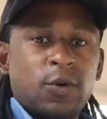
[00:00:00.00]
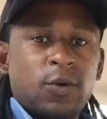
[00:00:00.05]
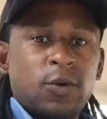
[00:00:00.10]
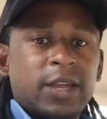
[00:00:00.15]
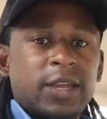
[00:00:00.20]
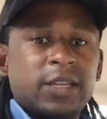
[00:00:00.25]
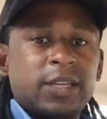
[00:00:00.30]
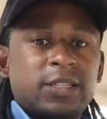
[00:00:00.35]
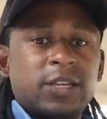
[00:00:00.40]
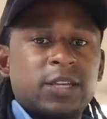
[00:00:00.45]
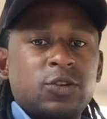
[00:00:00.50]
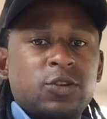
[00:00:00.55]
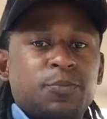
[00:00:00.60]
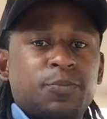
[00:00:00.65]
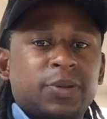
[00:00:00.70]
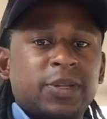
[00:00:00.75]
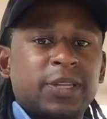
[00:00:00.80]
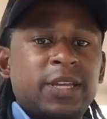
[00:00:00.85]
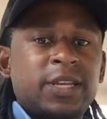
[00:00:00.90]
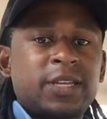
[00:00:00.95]
I continue,
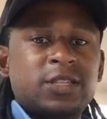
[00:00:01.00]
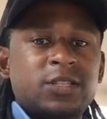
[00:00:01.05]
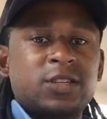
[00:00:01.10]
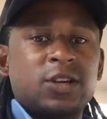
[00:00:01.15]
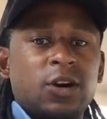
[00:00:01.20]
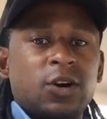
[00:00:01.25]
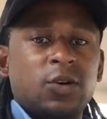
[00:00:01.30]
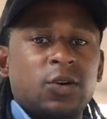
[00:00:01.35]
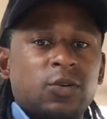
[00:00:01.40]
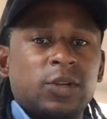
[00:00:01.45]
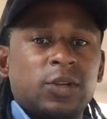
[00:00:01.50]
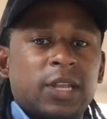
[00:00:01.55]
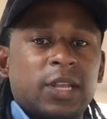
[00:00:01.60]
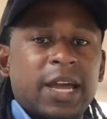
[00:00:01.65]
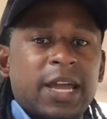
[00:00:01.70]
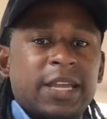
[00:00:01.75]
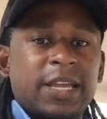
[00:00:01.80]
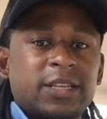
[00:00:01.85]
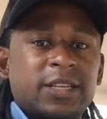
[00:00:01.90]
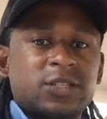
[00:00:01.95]
please go
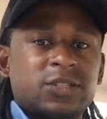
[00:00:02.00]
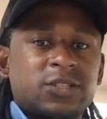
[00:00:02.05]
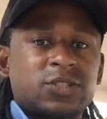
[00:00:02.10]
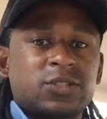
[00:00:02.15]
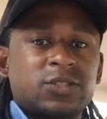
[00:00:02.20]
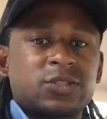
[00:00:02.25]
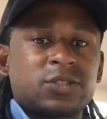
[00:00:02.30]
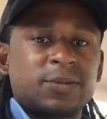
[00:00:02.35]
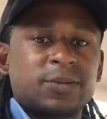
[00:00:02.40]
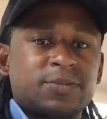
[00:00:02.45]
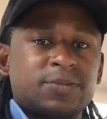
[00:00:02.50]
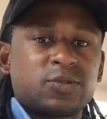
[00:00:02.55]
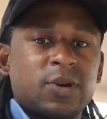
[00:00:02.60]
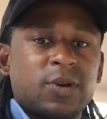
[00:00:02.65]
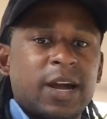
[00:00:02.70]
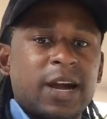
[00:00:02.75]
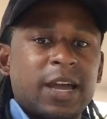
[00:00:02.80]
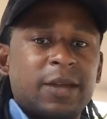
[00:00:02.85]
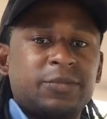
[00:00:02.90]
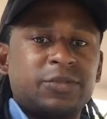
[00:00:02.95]
like,
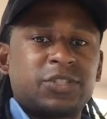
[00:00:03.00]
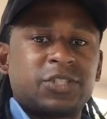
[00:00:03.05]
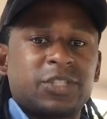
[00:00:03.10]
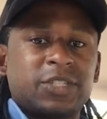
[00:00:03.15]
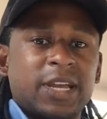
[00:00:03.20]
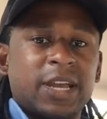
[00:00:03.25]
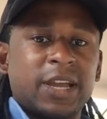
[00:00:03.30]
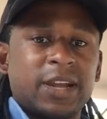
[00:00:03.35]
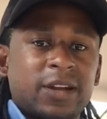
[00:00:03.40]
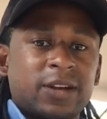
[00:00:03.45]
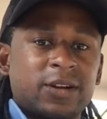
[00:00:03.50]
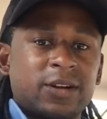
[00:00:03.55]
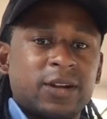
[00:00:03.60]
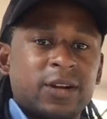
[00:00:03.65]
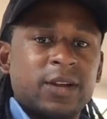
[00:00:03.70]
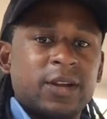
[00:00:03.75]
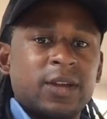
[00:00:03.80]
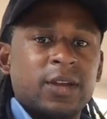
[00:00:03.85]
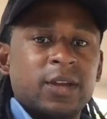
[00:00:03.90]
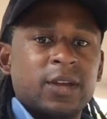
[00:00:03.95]
subscribe, share,
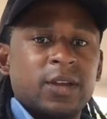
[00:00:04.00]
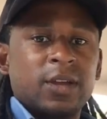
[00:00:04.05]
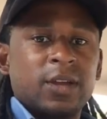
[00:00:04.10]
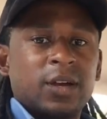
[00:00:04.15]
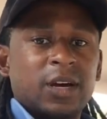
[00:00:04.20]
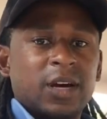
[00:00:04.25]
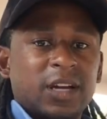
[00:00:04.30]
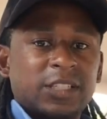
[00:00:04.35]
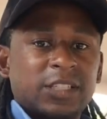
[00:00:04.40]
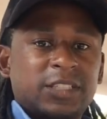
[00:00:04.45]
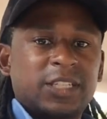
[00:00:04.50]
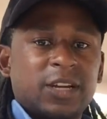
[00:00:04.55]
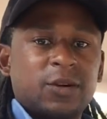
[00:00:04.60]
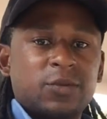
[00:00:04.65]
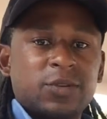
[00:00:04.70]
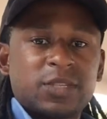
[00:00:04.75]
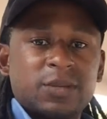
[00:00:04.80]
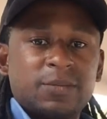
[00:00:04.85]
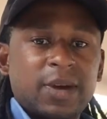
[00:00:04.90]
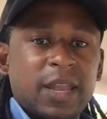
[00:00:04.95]
uh, share
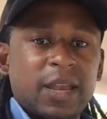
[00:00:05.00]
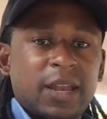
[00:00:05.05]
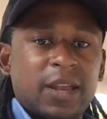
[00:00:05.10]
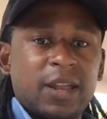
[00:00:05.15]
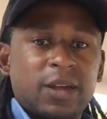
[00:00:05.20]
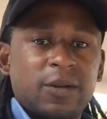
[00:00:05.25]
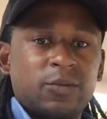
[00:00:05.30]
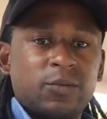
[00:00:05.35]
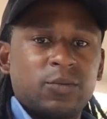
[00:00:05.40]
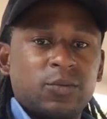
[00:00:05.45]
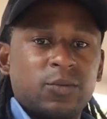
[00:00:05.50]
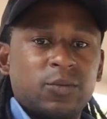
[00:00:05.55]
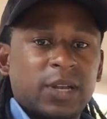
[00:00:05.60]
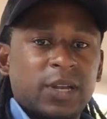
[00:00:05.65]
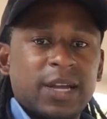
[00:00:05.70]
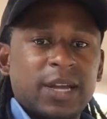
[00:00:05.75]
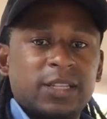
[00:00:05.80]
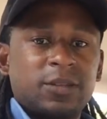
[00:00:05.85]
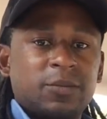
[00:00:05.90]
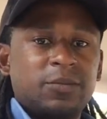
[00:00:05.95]
with somebody that would
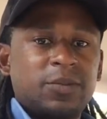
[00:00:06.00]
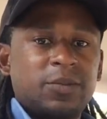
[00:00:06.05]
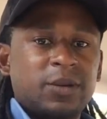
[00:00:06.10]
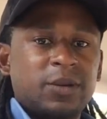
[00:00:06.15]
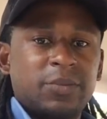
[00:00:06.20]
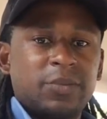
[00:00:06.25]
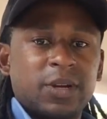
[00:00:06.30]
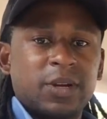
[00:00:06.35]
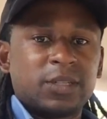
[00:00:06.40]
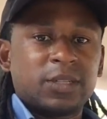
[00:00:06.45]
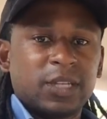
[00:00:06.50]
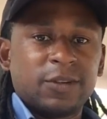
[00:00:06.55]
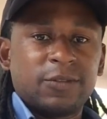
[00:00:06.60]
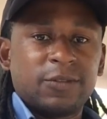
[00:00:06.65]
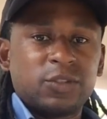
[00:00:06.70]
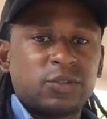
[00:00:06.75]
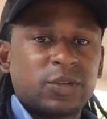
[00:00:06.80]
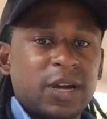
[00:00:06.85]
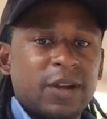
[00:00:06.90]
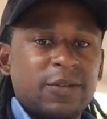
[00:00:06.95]
like to be a beer delivery
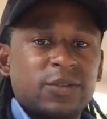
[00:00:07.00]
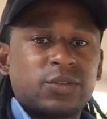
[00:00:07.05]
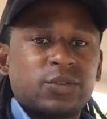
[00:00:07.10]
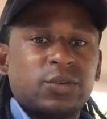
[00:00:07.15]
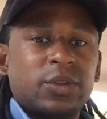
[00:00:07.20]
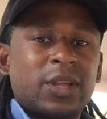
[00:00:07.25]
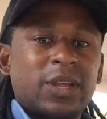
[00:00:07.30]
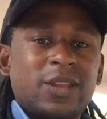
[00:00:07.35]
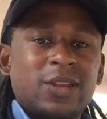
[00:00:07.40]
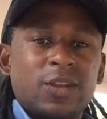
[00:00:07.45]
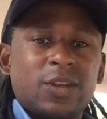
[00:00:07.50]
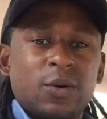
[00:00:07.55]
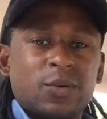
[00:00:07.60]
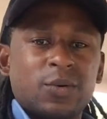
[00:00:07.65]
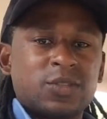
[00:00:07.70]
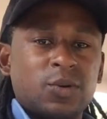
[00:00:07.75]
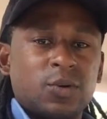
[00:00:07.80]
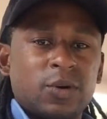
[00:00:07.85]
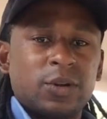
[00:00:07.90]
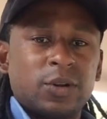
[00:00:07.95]
driver so they know what's
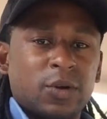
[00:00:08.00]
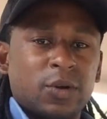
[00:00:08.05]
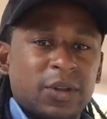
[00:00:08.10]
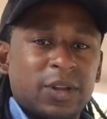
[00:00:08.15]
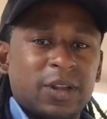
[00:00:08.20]
going on in